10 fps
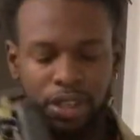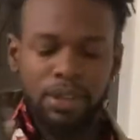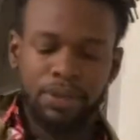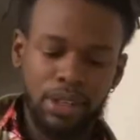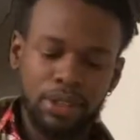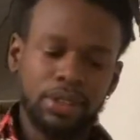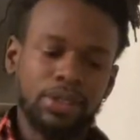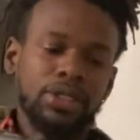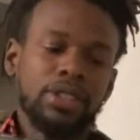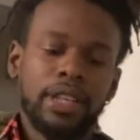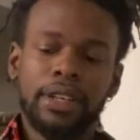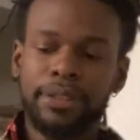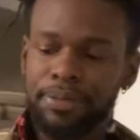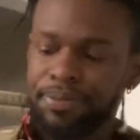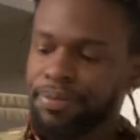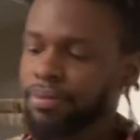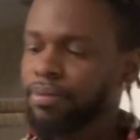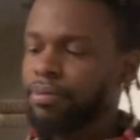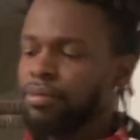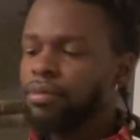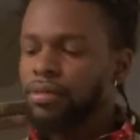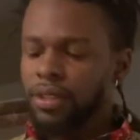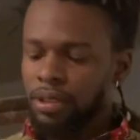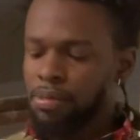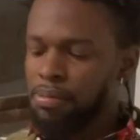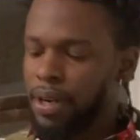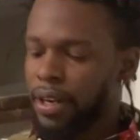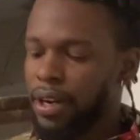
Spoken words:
reholstering just now. But